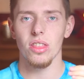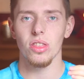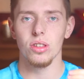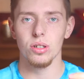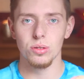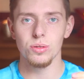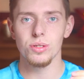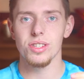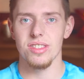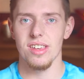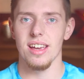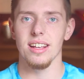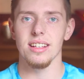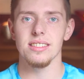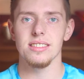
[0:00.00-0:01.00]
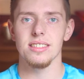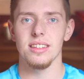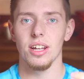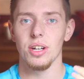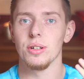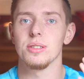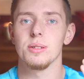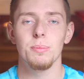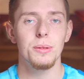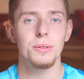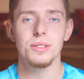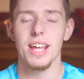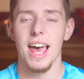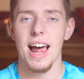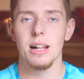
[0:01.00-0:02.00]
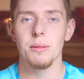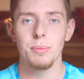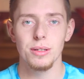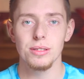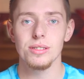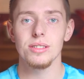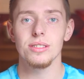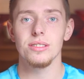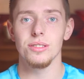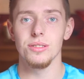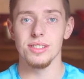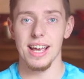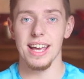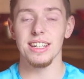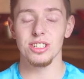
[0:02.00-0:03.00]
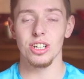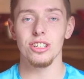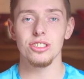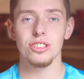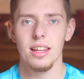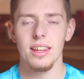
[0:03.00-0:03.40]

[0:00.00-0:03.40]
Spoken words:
those things that are supposed to help us to stay in touch.